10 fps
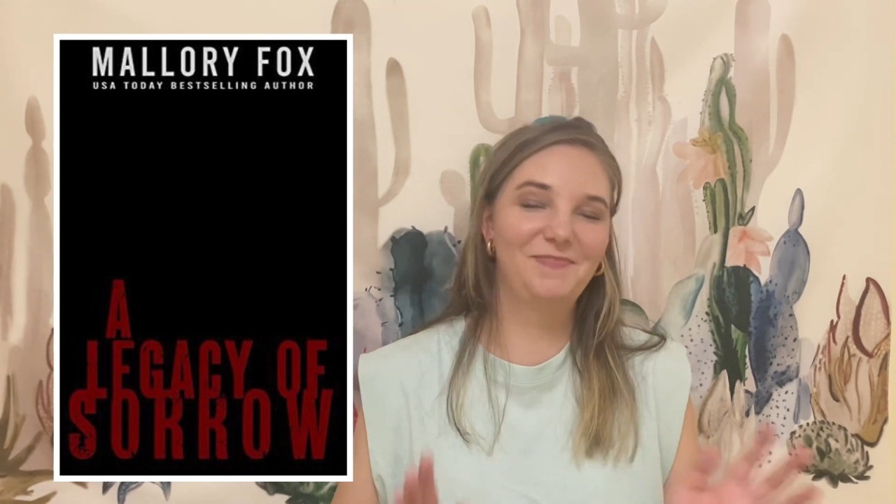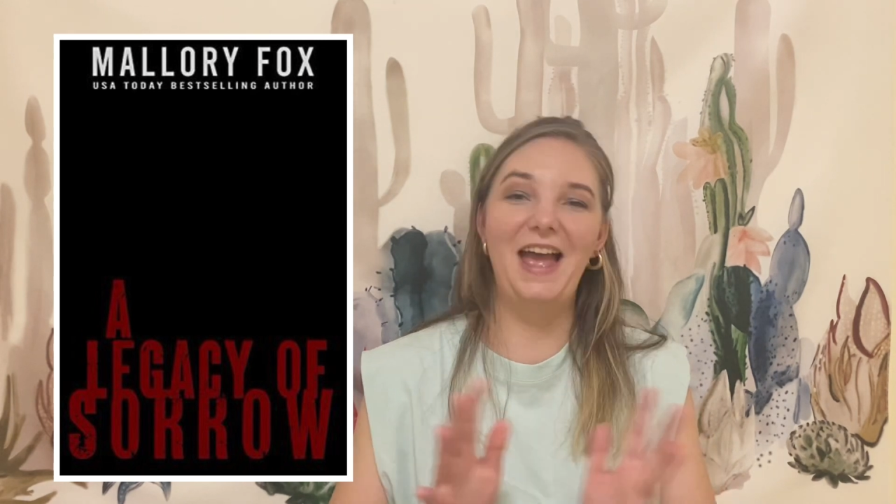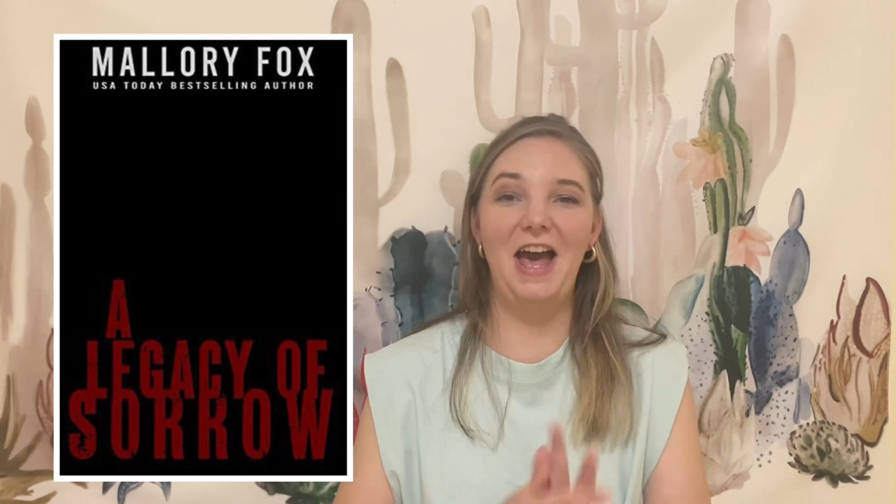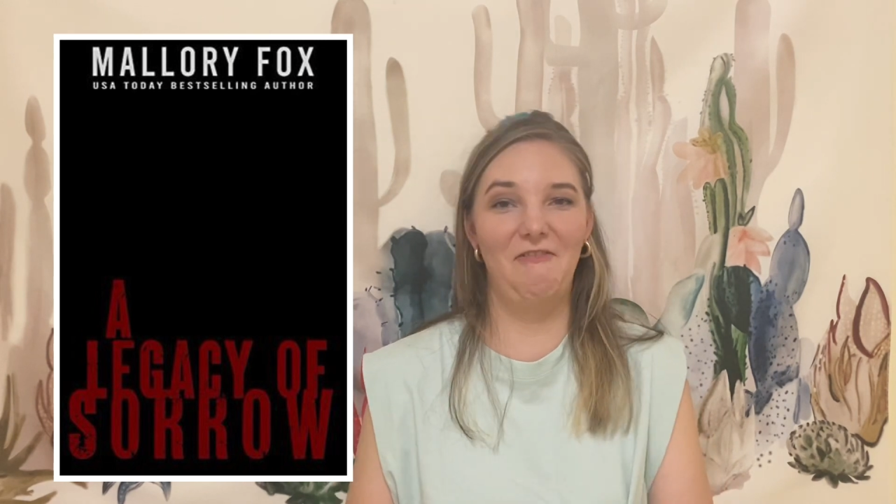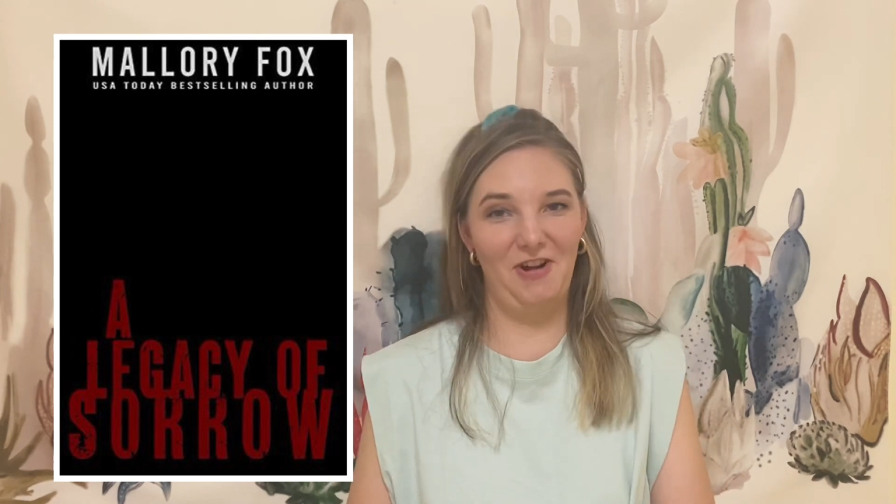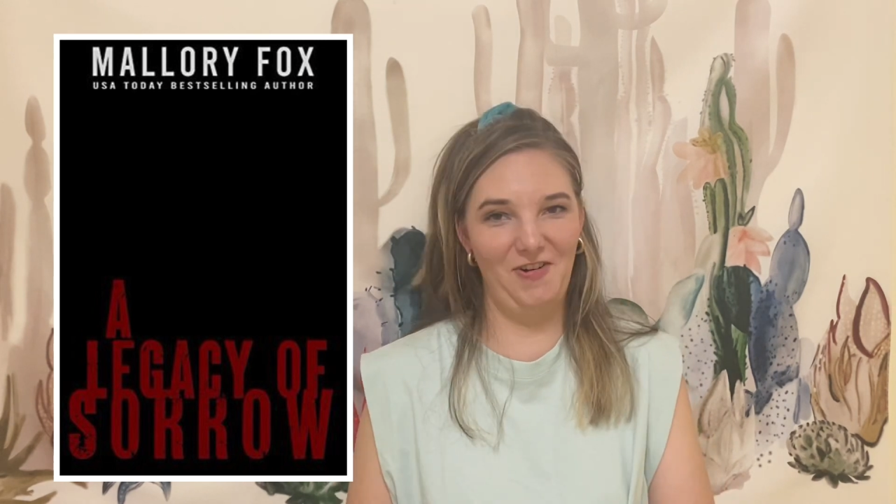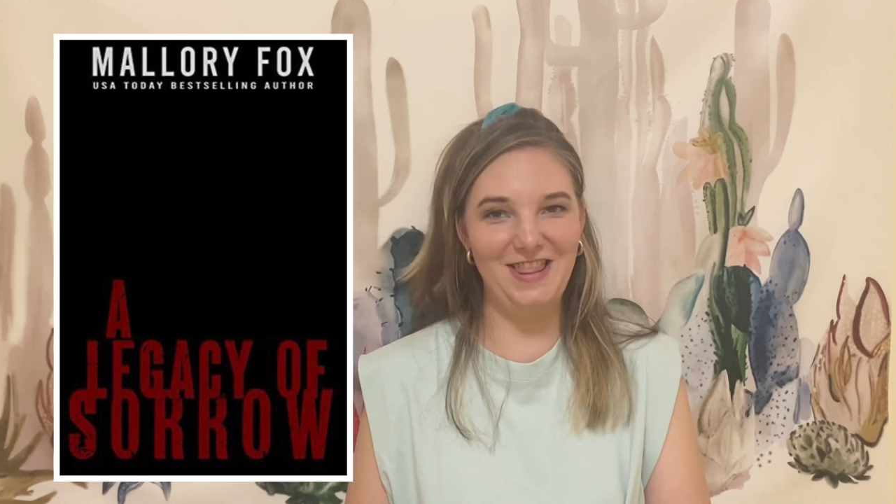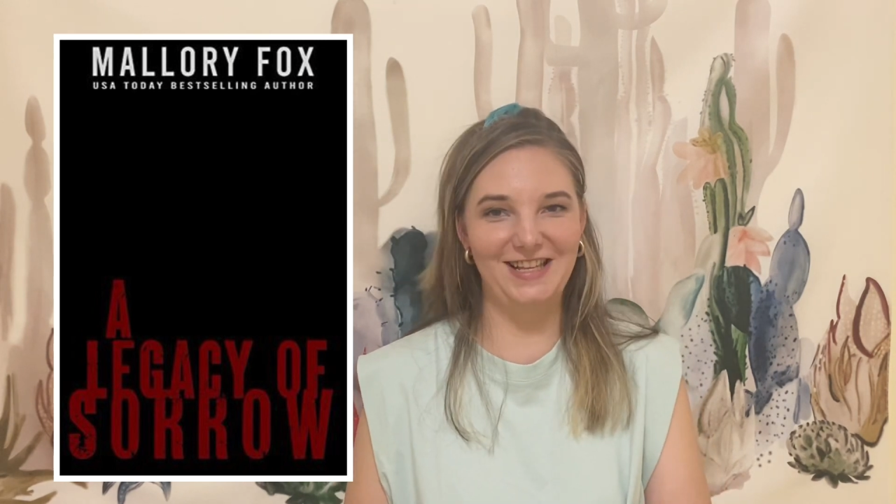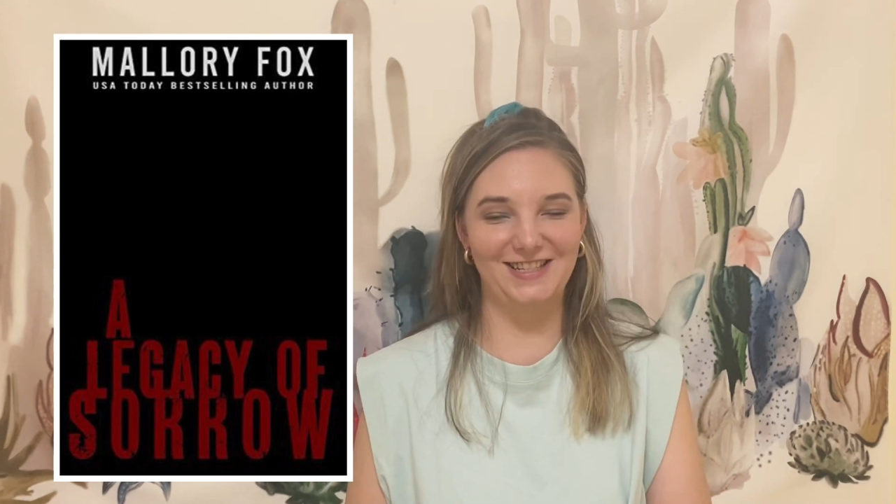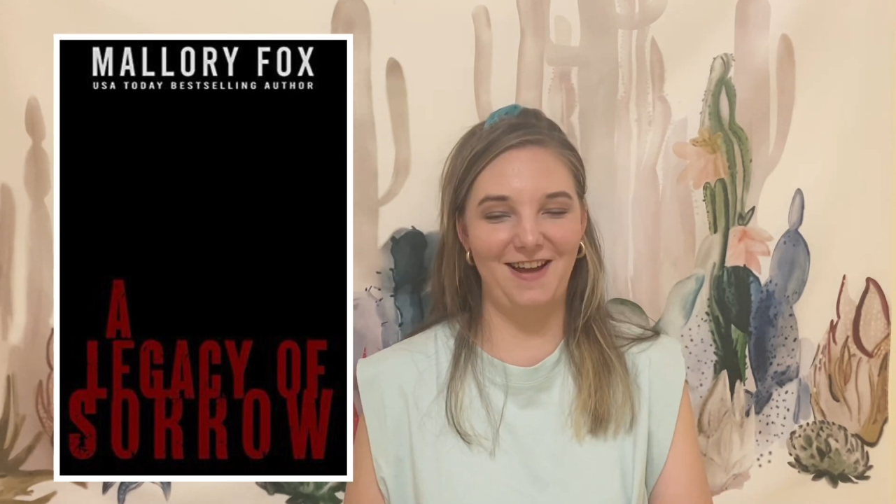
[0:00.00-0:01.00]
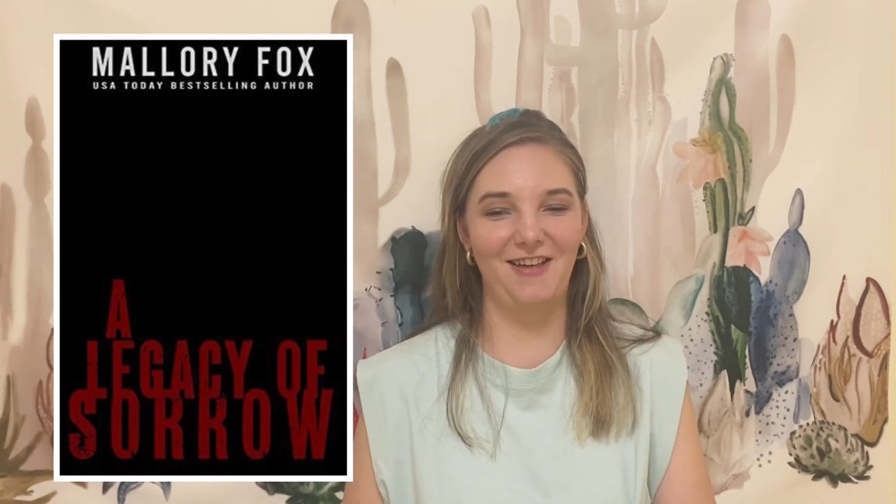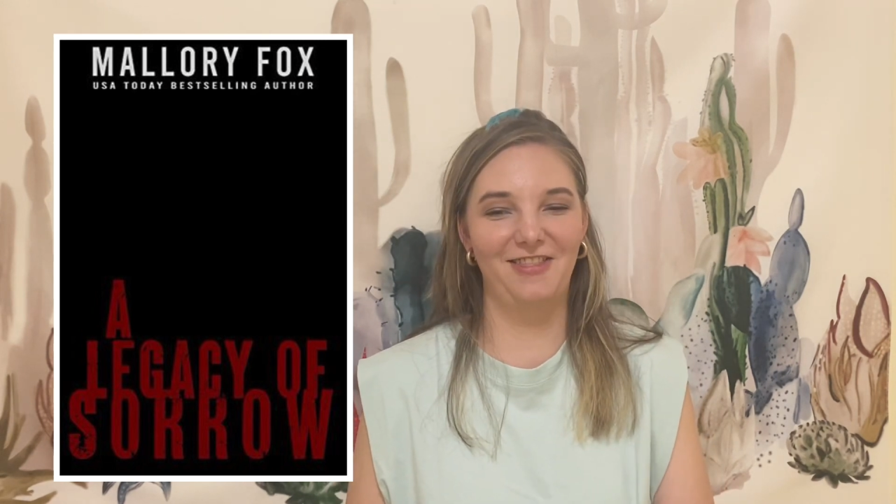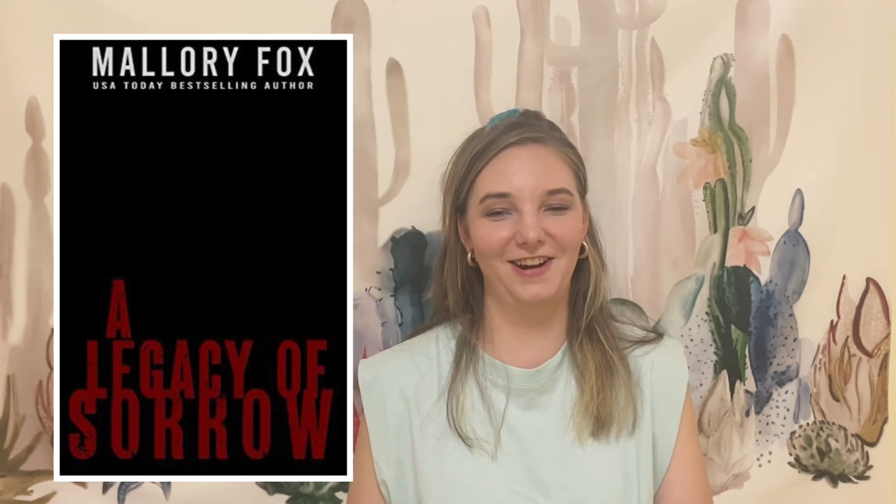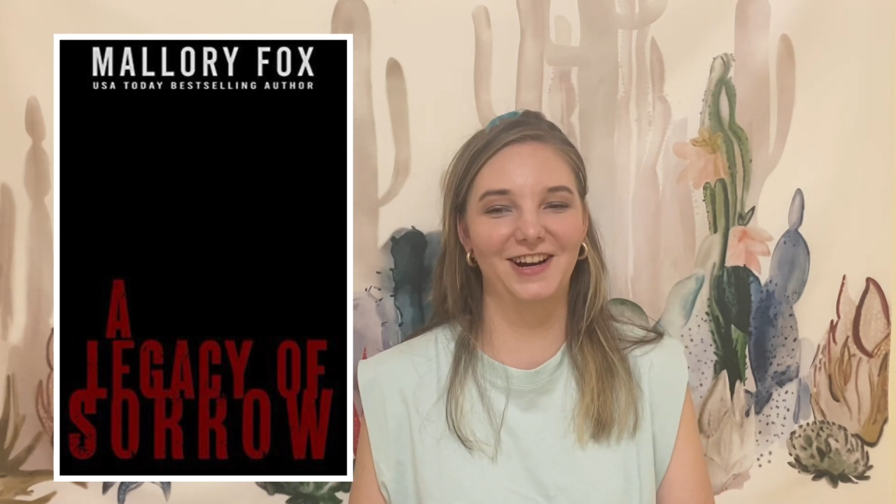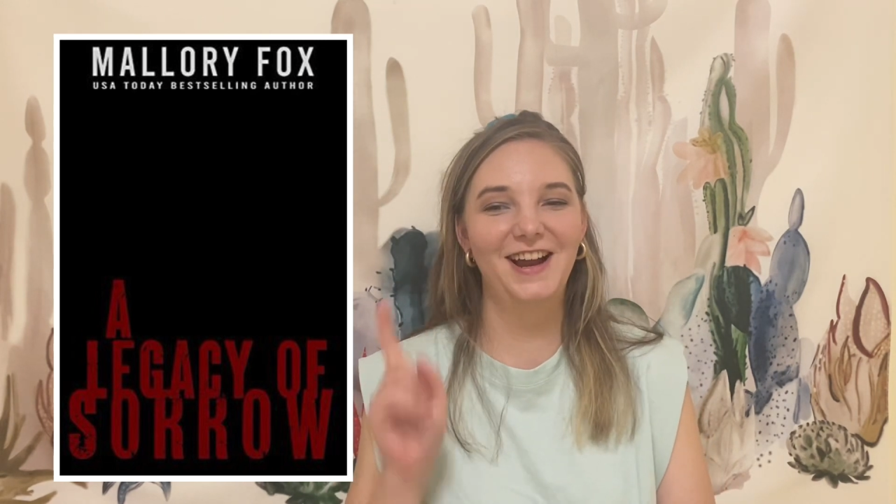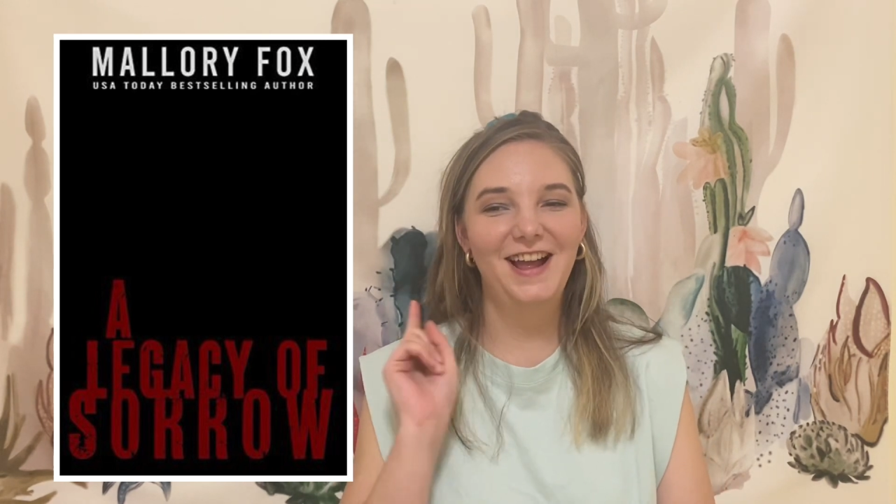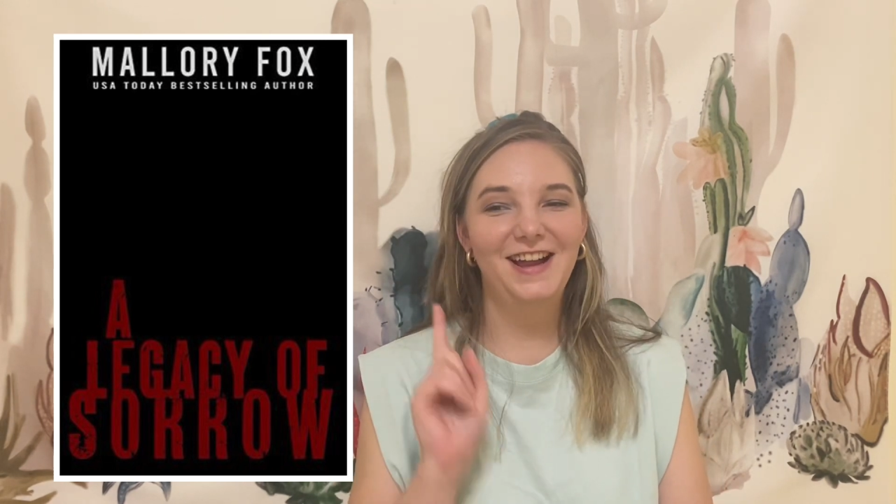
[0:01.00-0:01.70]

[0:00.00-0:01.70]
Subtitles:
have I read this author?